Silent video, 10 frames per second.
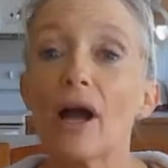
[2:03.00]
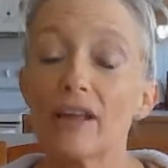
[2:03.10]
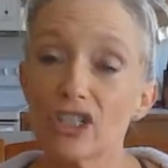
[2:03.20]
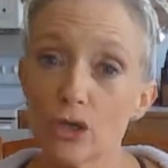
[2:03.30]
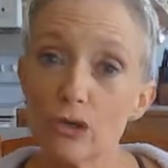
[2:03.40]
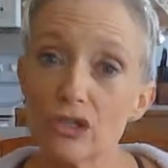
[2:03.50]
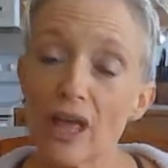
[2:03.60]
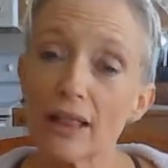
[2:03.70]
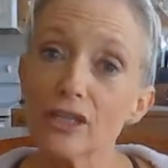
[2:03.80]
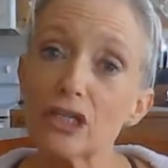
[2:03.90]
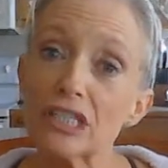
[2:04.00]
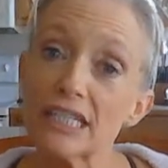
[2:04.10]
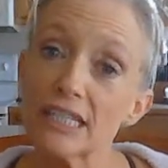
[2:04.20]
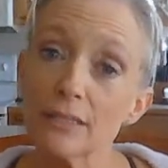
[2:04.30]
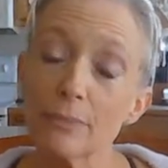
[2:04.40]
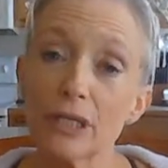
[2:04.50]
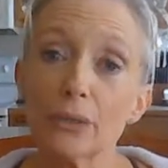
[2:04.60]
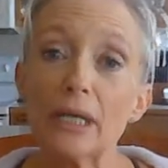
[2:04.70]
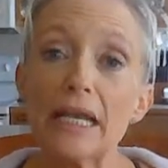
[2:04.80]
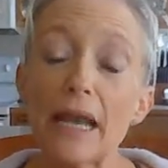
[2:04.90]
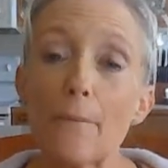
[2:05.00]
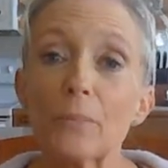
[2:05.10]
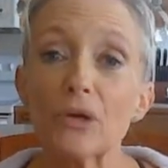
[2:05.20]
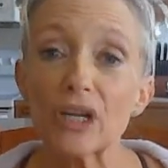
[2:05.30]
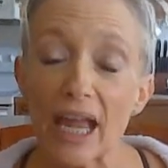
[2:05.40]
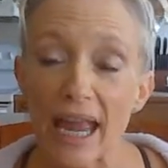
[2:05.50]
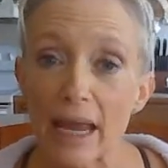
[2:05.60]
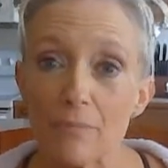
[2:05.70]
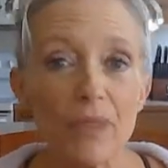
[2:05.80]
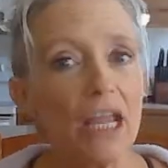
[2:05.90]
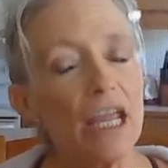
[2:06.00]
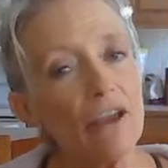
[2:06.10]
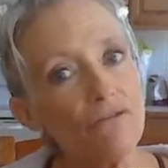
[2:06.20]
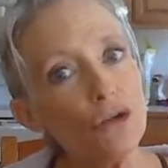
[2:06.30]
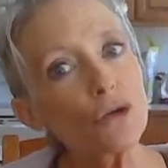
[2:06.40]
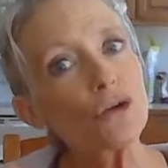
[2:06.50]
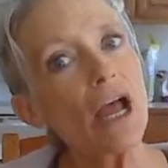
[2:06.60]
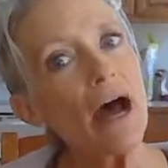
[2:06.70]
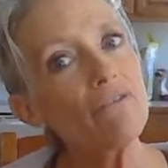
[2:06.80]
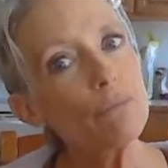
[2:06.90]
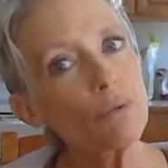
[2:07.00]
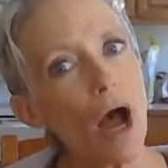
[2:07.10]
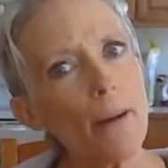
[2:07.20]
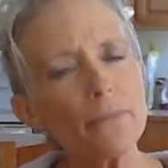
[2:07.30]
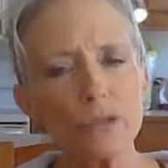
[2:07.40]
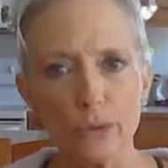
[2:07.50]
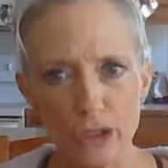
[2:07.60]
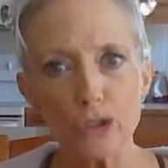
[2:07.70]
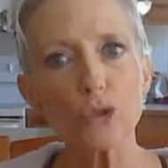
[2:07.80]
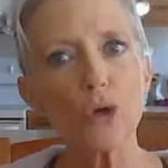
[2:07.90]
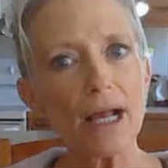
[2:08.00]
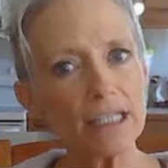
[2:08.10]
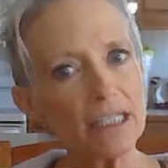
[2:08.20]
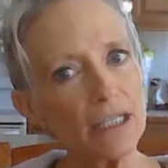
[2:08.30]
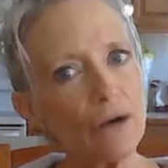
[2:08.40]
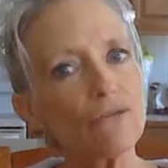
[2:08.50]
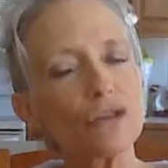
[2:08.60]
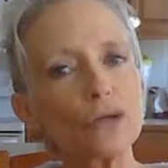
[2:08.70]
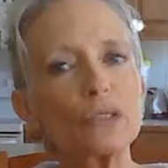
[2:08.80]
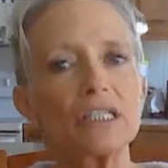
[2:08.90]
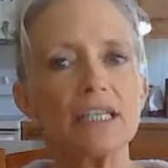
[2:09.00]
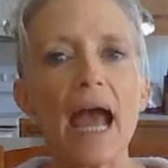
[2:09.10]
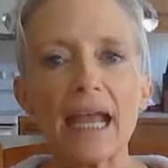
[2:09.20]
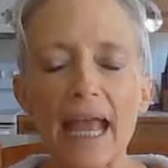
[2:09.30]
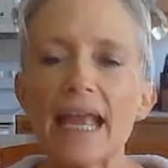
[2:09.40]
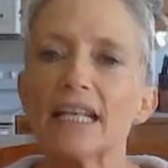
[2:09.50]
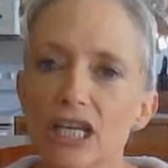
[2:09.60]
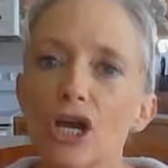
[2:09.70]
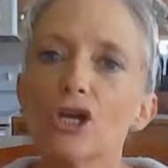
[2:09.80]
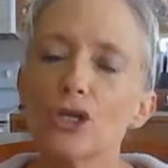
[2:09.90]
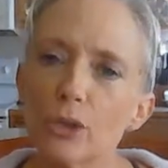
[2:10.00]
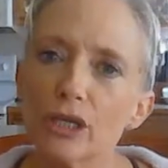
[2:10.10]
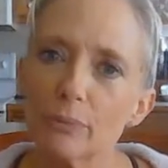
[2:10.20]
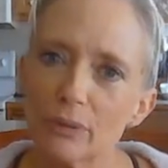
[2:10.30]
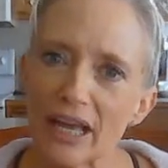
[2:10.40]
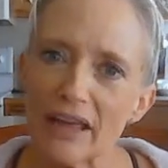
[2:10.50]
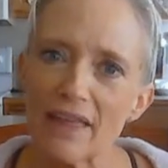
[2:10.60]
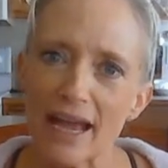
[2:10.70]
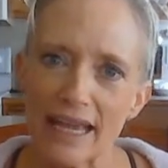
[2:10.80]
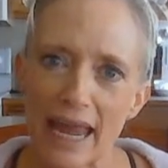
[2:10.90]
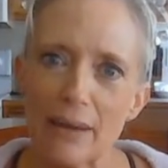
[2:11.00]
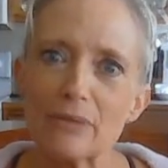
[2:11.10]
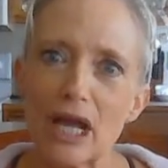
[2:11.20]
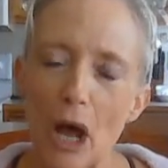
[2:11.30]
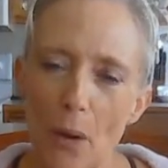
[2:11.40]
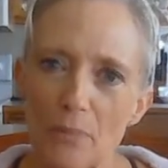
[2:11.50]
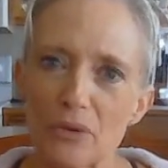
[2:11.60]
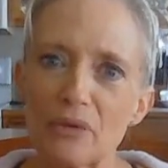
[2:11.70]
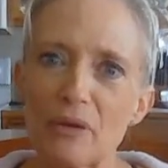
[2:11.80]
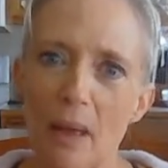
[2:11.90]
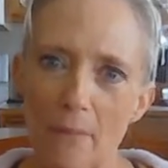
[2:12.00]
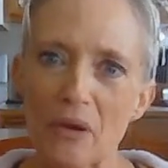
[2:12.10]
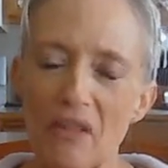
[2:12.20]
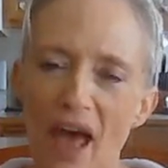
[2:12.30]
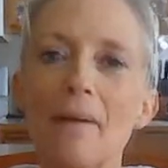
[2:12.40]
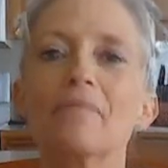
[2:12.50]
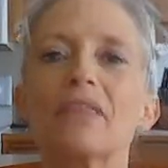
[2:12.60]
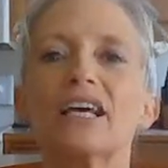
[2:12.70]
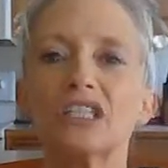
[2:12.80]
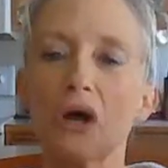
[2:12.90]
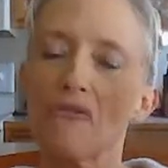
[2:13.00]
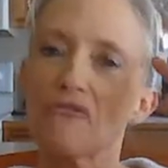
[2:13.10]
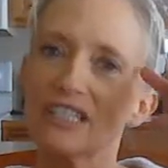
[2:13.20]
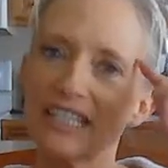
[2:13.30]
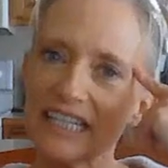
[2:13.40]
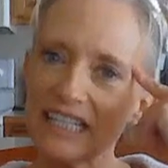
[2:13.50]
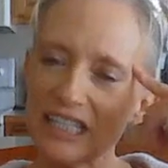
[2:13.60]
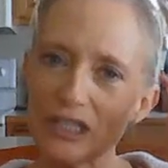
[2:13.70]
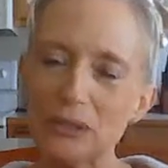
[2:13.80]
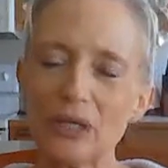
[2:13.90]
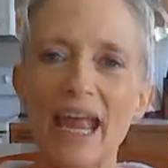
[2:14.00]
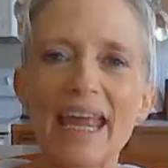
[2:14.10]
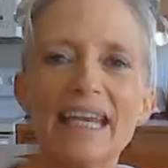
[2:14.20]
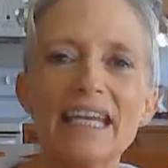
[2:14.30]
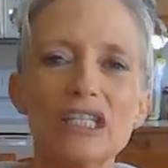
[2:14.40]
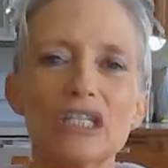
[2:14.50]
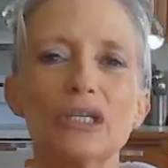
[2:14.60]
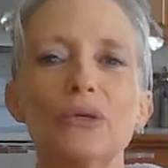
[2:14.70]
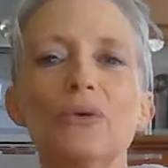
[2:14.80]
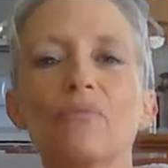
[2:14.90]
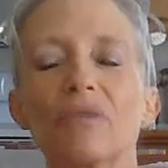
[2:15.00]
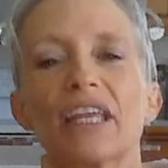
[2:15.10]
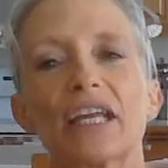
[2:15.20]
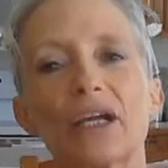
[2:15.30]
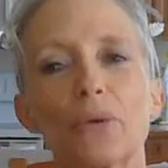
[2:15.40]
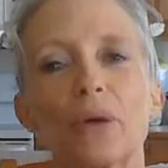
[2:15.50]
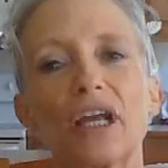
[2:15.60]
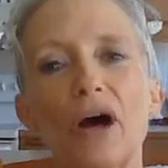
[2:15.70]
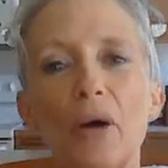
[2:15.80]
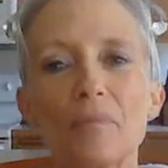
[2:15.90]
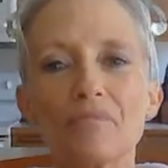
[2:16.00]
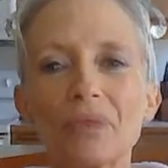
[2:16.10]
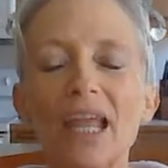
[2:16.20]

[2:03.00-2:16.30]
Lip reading: I showed you that little disappearing number game. If you're having problems when you're crossing over those decades, you could play that game to help you remember that. So 62 to 82, here we go.